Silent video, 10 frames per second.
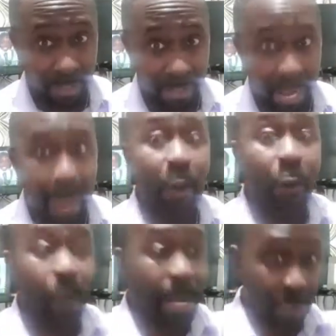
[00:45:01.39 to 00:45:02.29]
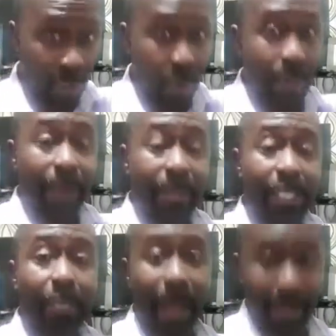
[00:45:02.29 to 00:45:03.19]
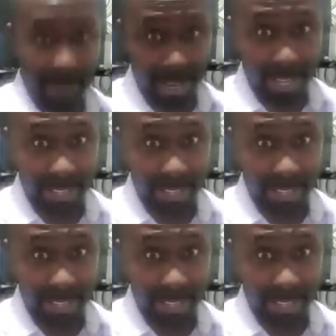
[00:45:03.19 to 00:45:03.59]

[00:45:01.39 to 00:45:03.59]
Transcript: I'm not willing to go down this path again.